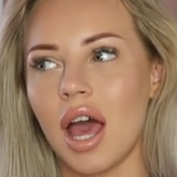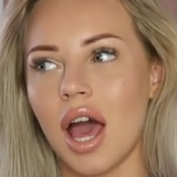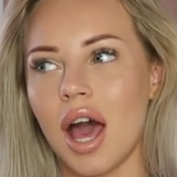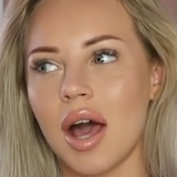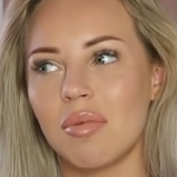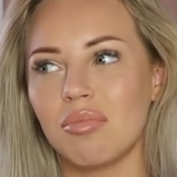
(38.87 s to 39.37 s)

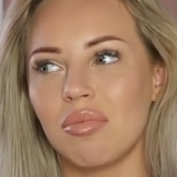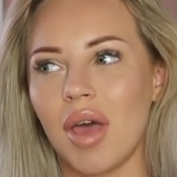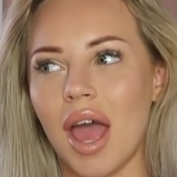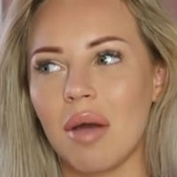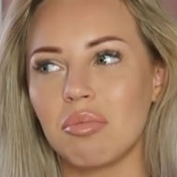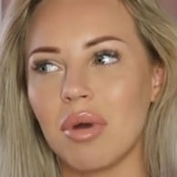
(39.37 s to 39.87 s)
and
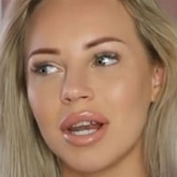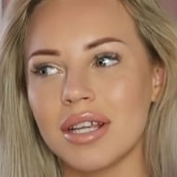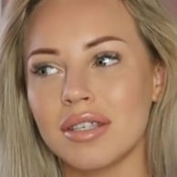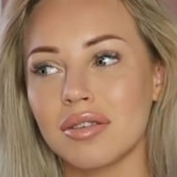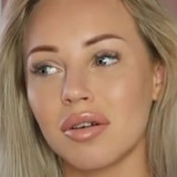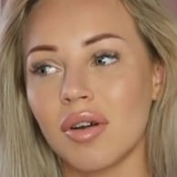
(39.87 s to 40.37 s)
when I
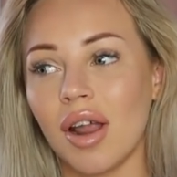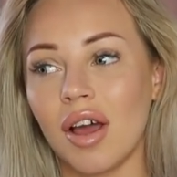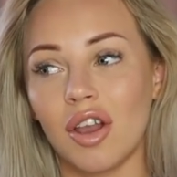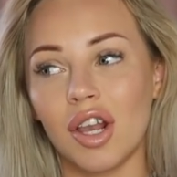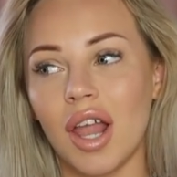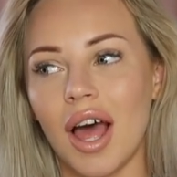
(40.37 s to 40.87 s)
saw it
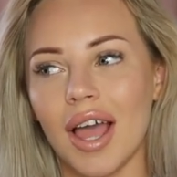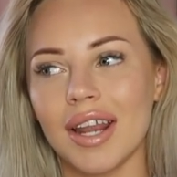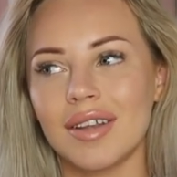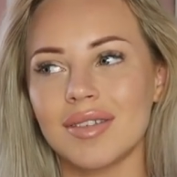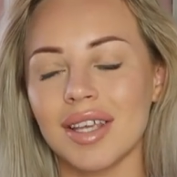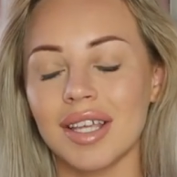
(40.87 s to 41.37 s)
online
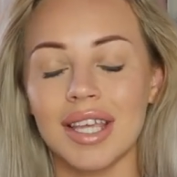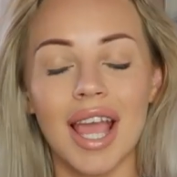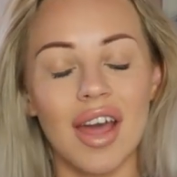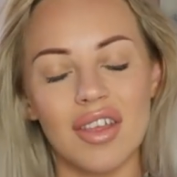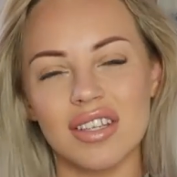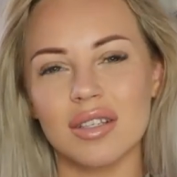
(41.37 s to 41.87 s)
I was like,
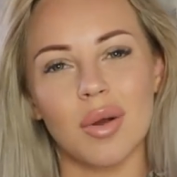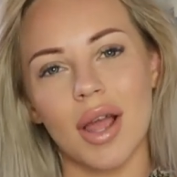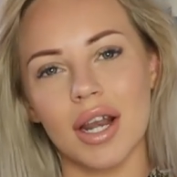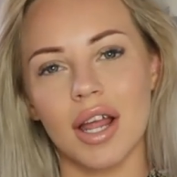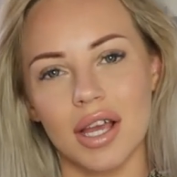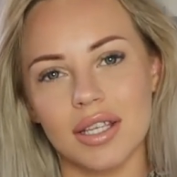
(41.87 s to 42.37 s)
yeah, that's
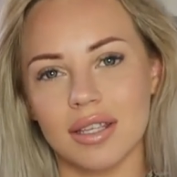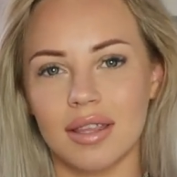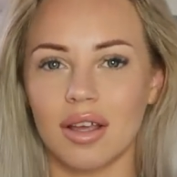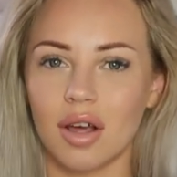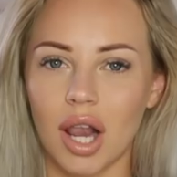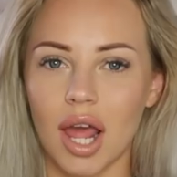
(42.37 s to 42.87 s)
quite nice, I
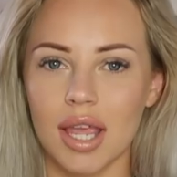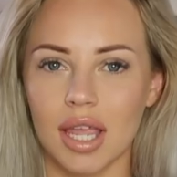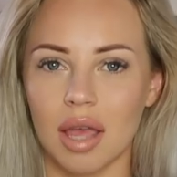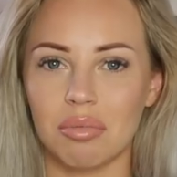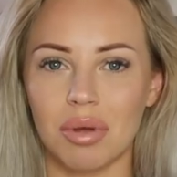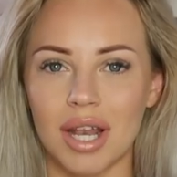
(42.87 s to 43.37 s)
think I like
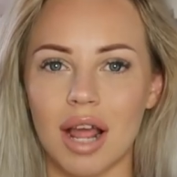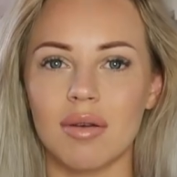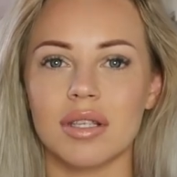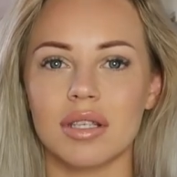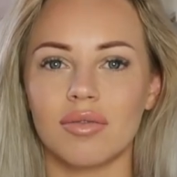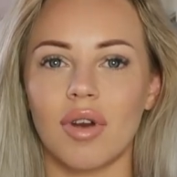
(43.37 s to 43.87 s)
it. But now
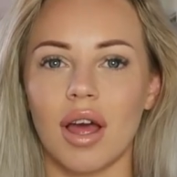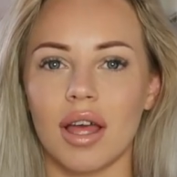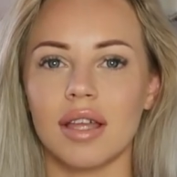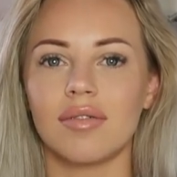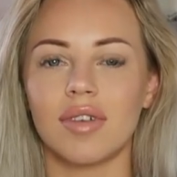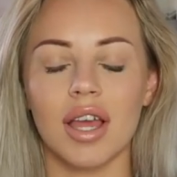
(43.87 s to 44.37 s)
it's
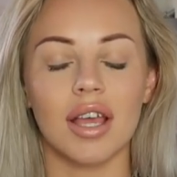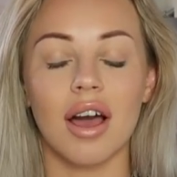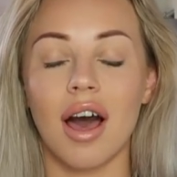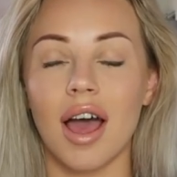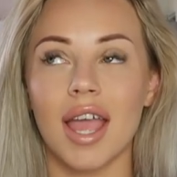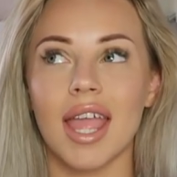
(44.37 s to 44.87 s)
arrived, like,
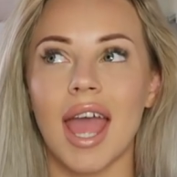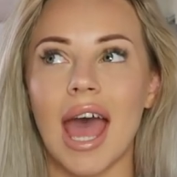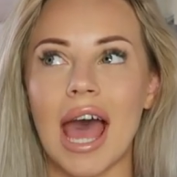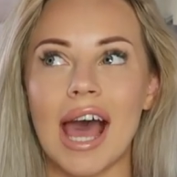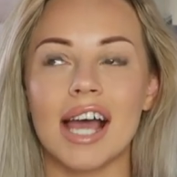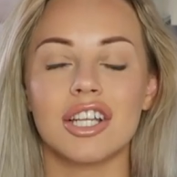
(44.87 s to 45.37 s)
I
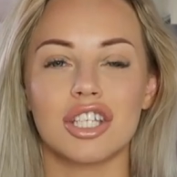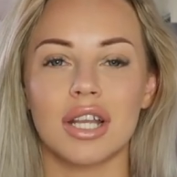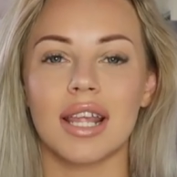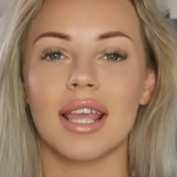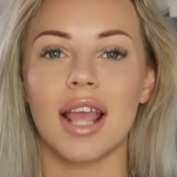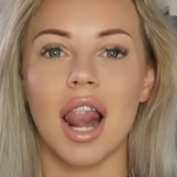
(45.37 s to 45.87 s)

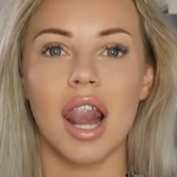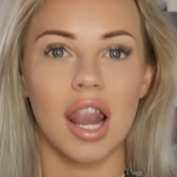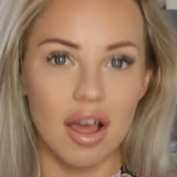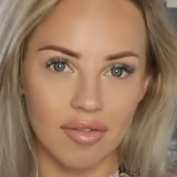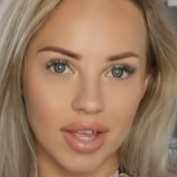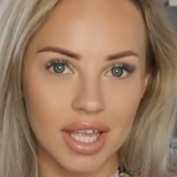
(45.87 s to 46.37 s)
actually
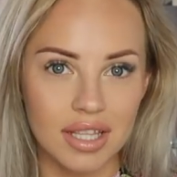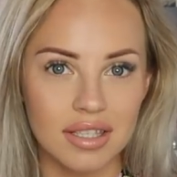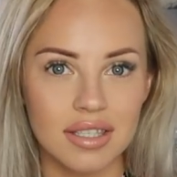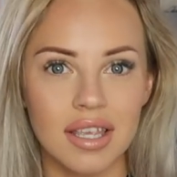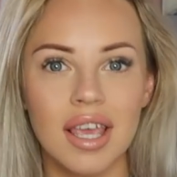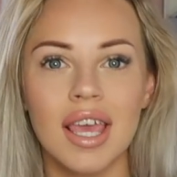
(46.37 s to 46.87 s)
love
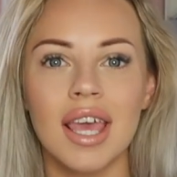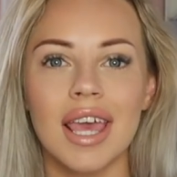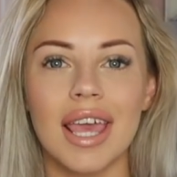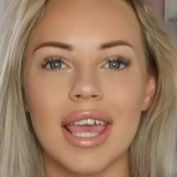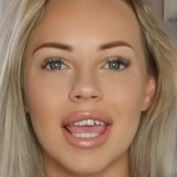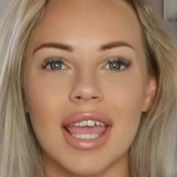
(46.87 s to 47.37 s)
it.
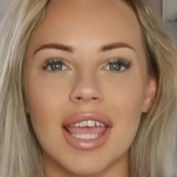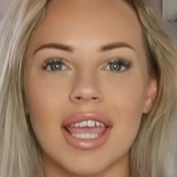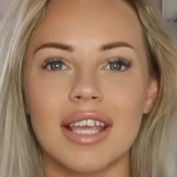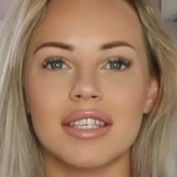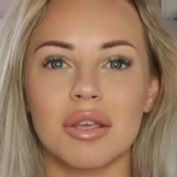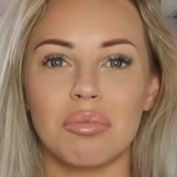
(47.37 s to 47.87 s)
It
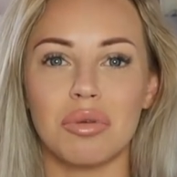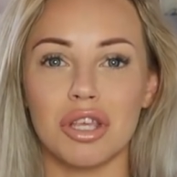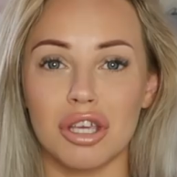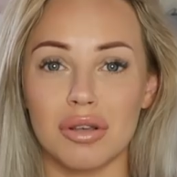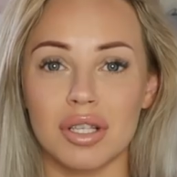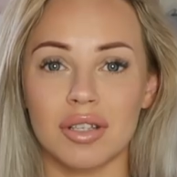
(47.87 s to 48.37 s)
is
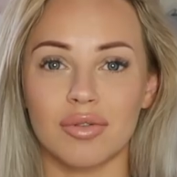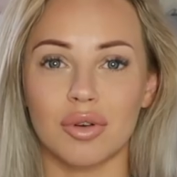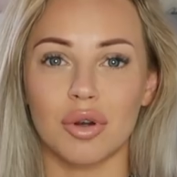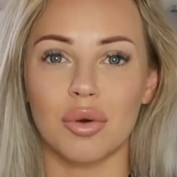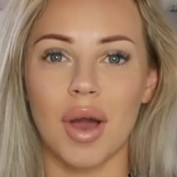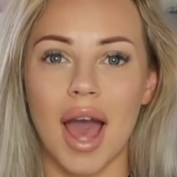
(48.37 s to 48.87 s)

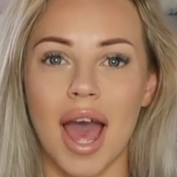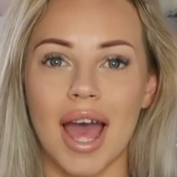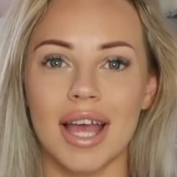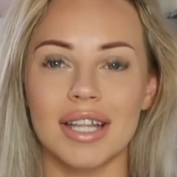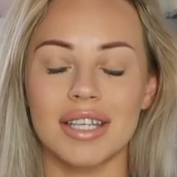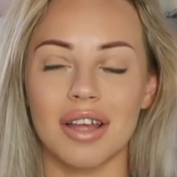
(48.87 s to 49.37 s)
beautiful
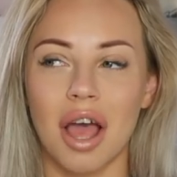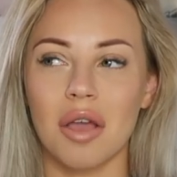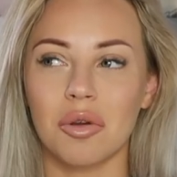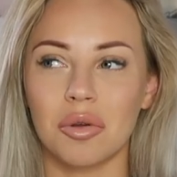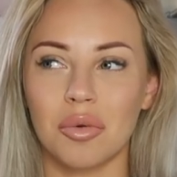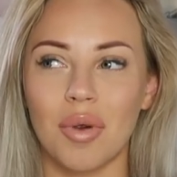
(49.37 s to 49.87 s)
and
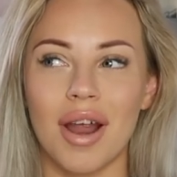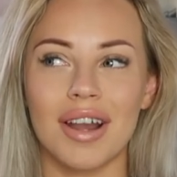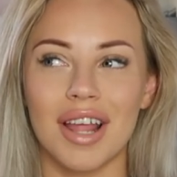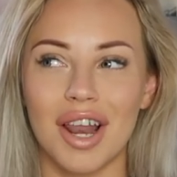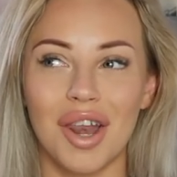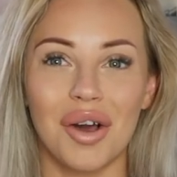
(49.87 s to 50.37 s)
I'm going to be
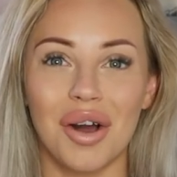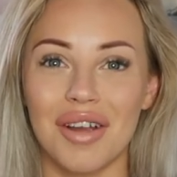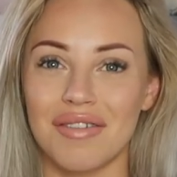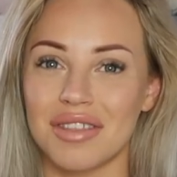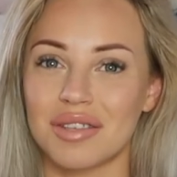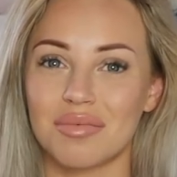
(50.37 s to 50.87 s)
wearing it a lot
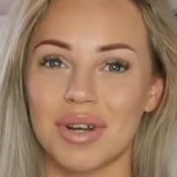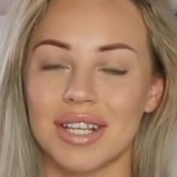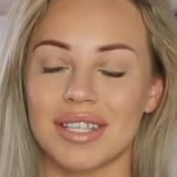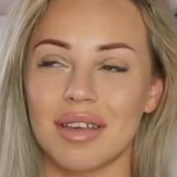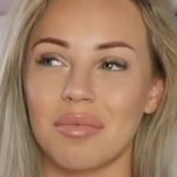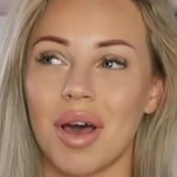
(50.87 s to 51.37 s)
over the spring
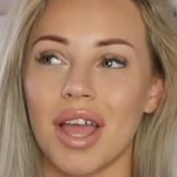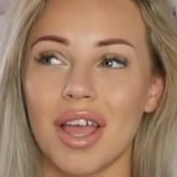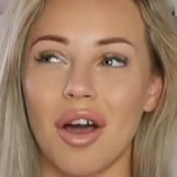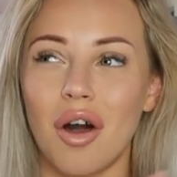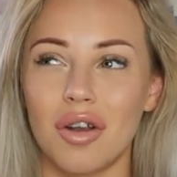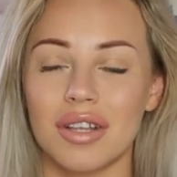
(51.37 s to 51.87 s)
summer. I
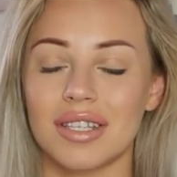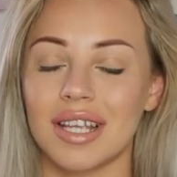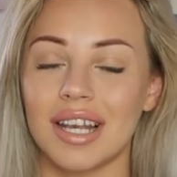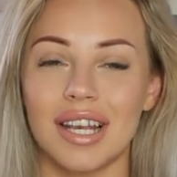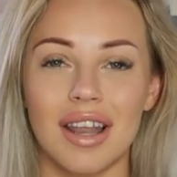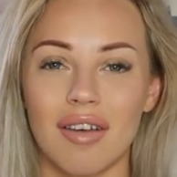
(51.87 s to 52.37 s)

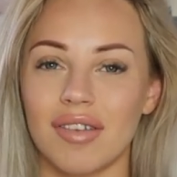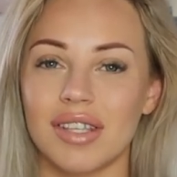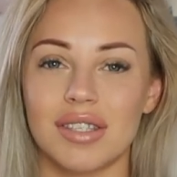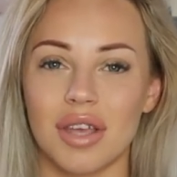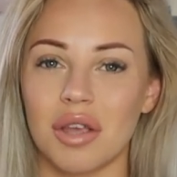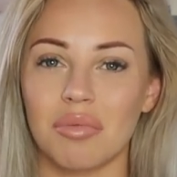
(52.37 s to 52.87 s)
honestly love it
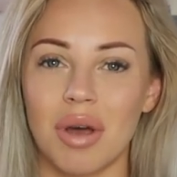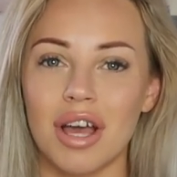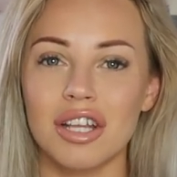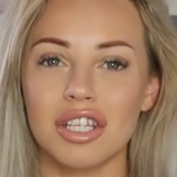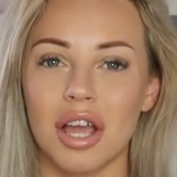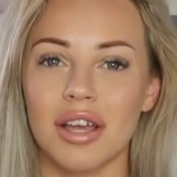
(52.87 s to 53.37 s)
so
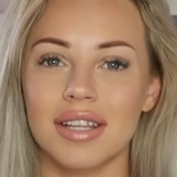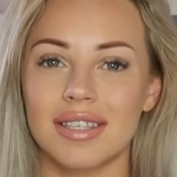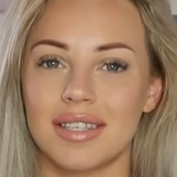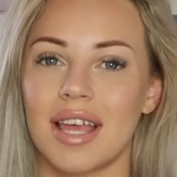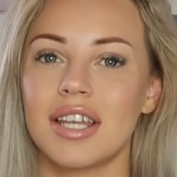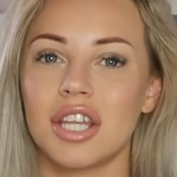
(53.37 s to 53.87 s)
much. I'm going to
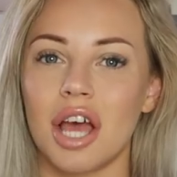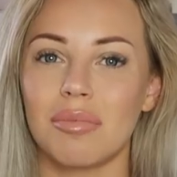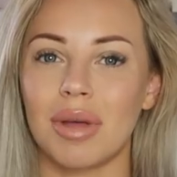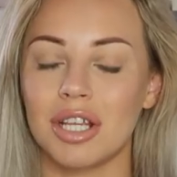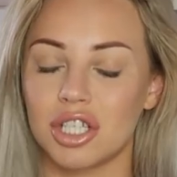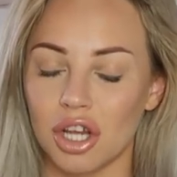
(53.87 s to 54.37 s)
stand up
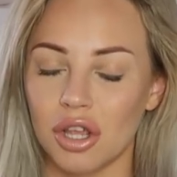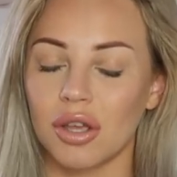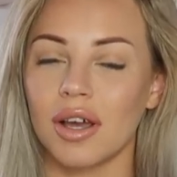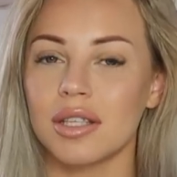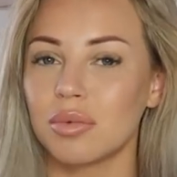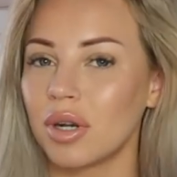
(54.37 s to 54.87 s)
and show you
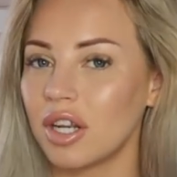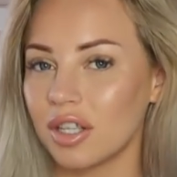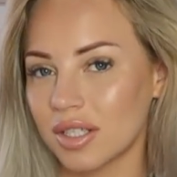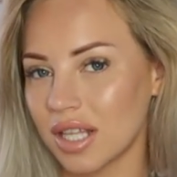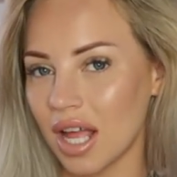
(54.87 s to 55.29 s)
guys what it looks